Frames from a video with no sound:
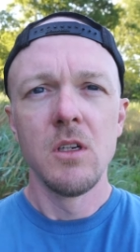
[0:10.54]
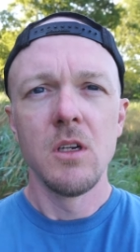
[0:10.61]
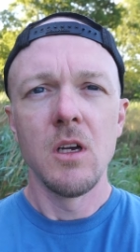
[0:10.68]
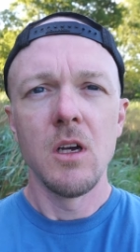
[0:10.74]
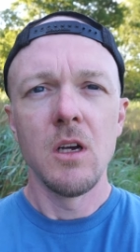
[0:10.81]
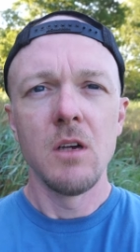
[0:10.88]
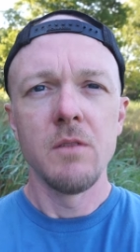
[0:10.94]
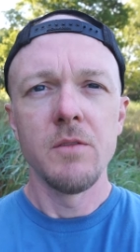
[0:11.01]

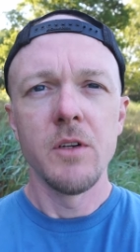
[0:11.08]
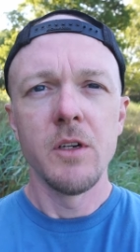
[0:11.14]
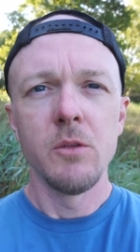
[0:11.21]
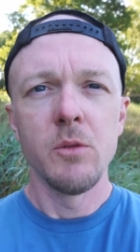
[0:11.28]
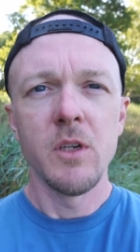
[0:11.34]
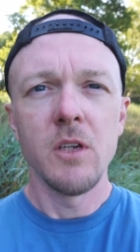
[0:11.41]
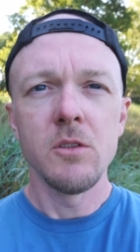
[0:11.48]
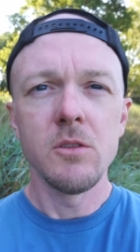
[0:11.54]
uh, for
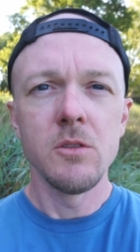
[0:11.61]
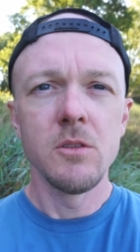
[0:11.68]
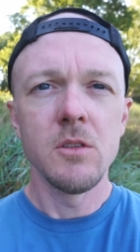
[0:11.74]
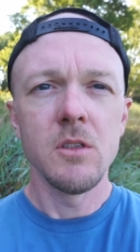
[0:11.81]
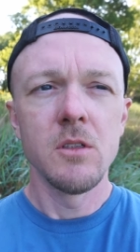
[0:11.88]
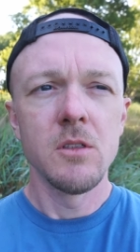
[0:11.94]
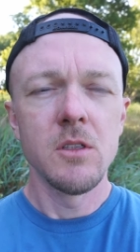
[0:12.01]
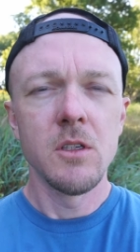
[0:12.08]
anyone else who's
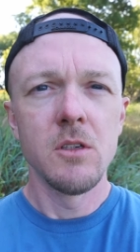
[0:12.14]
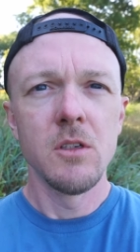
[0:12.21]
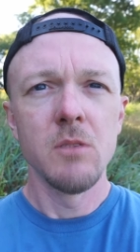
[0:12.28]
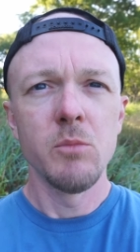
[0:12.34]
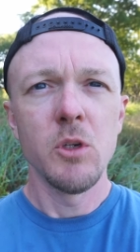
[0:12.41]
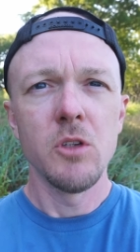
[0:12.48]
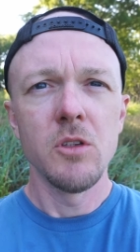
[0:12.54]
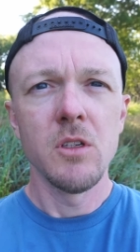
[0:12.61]

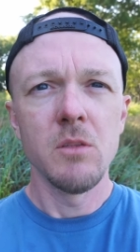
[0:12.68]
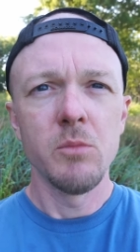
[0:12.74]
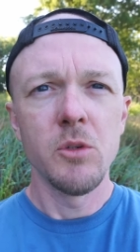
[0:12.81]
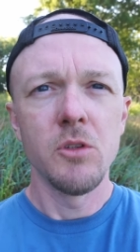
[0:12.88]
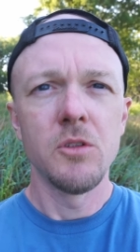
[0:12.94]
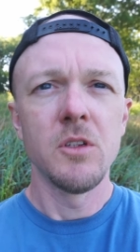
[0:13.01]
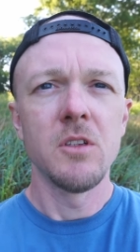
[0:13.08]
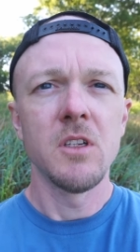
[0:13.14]
considering building a
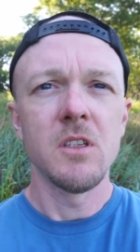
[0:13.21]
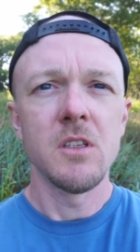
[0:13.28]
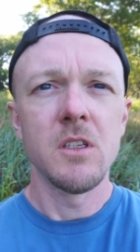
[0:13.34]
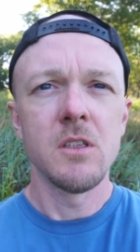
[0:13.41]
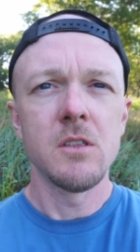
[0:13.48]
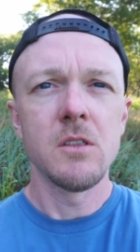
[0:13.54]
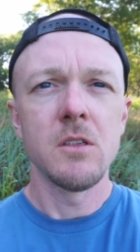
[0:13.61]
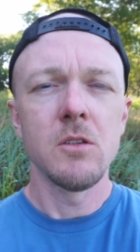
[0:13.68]
building like
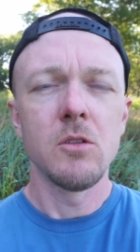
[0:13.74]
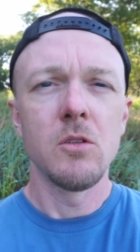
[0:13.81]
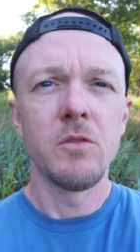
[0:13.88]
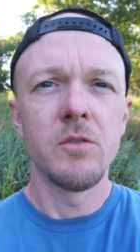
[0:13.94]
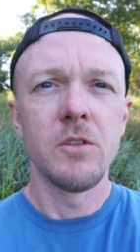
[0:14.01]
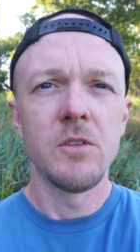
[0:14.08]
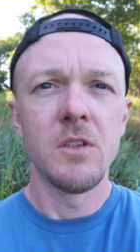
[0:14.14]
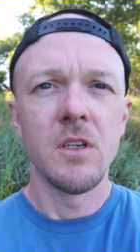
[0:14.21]
this to go
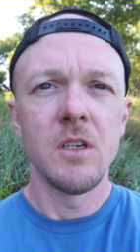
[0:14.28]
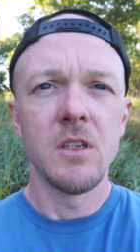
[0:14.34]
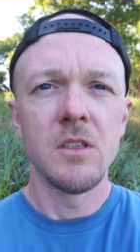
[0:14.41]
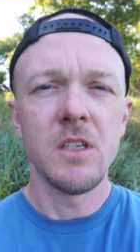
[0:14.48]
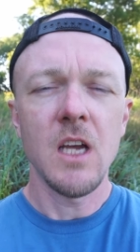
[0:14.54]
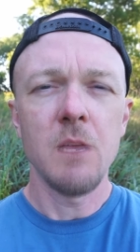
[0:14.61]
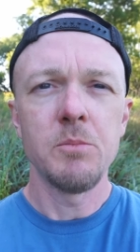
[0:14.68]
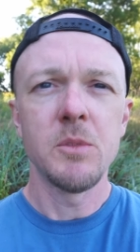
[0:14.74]
over the
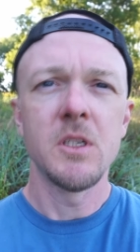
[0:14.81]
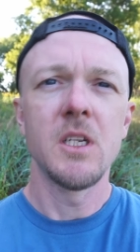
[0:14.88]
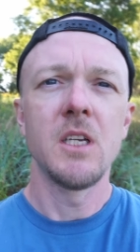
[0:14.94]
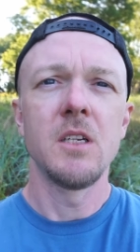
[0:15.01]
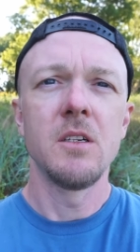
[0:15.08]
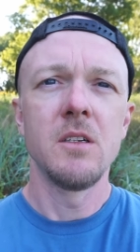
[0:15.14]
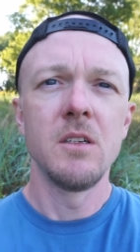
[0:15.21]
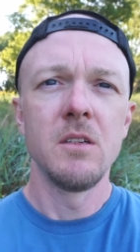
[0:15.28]
top
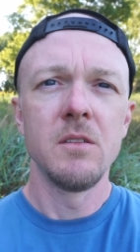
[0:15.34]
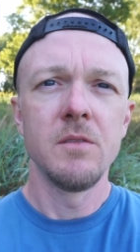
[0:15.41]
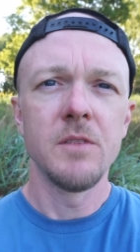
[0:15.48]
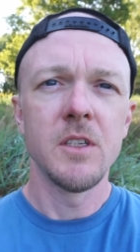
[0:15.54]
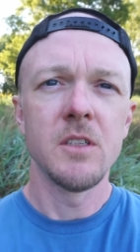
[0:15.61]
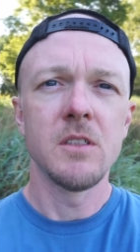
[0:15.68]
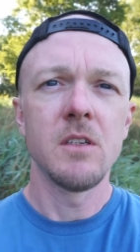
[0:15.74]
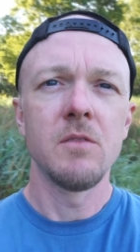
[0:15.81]
10
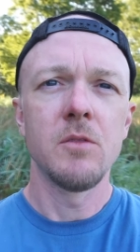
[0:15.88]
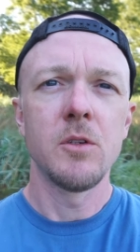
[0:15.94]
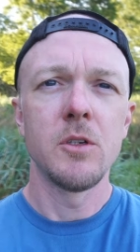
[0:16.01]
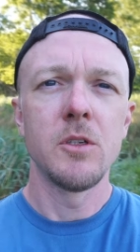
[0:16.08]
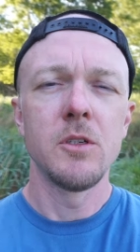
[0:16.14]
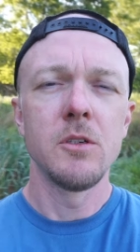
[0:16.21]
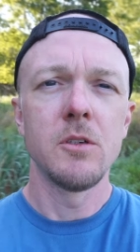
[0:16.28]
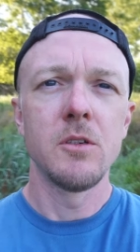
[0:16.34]
things I've
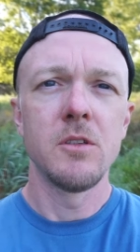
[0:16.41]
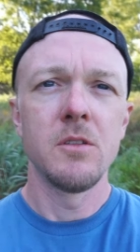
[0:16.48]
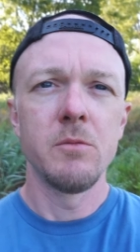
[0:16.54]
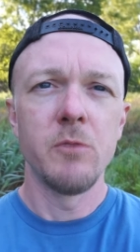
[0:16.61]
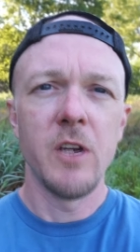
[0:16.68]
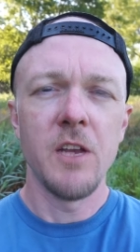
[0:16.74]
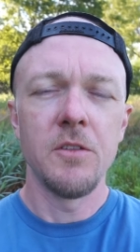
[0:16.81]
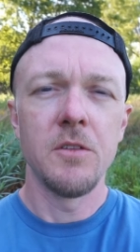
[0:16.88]
learned, or
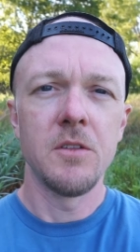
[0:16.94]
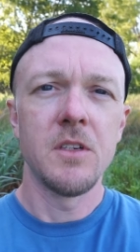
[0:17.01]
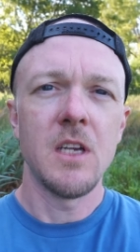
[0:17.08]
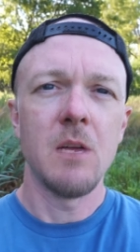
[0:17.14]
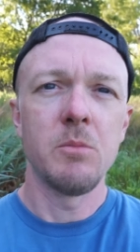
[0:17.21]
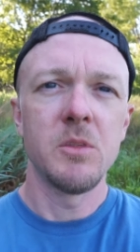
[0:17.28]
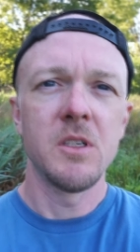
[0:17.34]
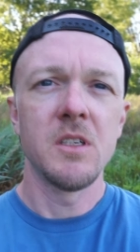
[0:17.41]
rather the
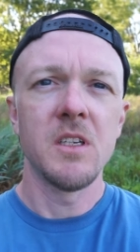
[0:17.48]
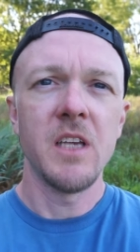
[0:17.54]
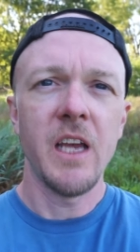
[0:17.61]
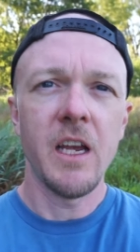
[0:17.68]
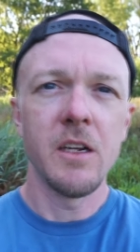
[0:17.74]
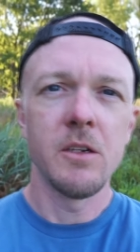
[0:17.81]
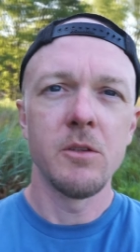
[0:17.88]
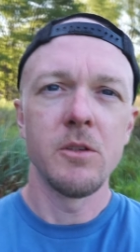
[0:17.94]
top 10
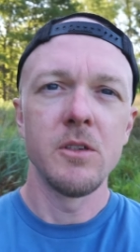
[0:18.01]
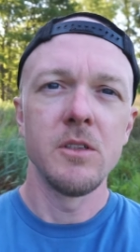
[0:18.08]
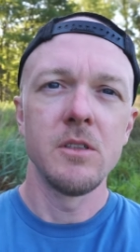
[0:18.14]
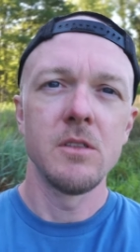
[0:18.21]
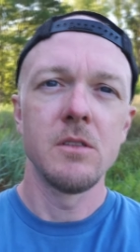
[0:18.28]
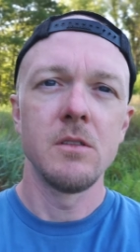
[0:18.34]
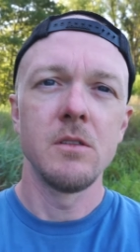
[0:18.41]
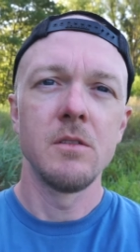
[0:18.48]

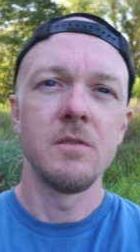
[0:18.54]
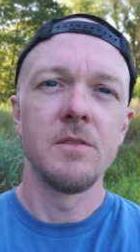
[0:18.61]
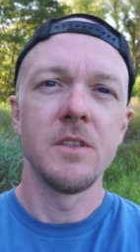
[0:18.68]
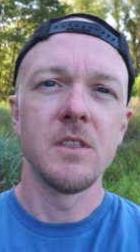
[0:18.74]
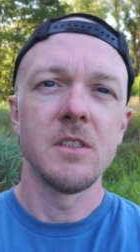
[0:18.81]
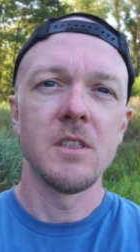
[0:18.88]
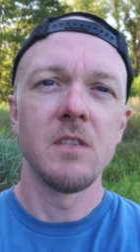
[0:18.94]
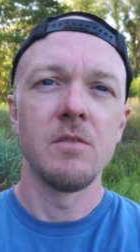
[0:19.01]
categories of
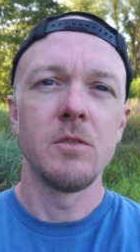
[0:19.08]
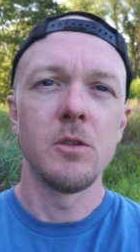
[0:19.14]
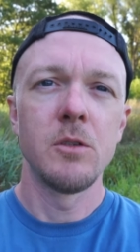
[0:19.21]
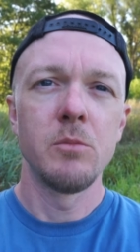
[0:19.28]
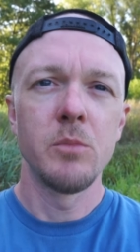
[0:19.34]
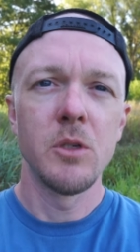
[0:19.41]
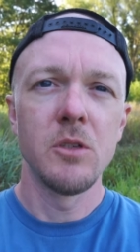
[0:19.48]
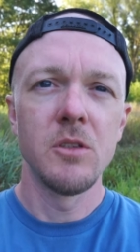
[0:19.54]
things I've
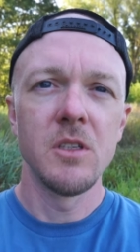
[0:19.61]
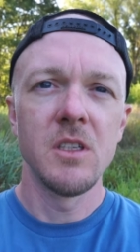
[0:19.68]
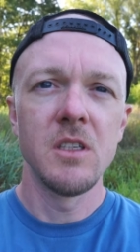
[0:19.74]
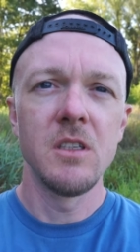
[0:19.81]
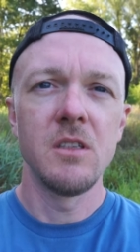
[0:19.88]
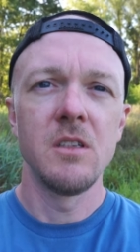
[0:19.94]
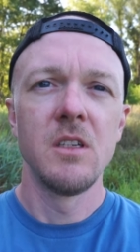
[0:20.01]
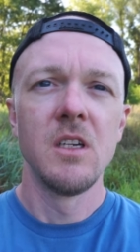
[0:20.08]
learned building it.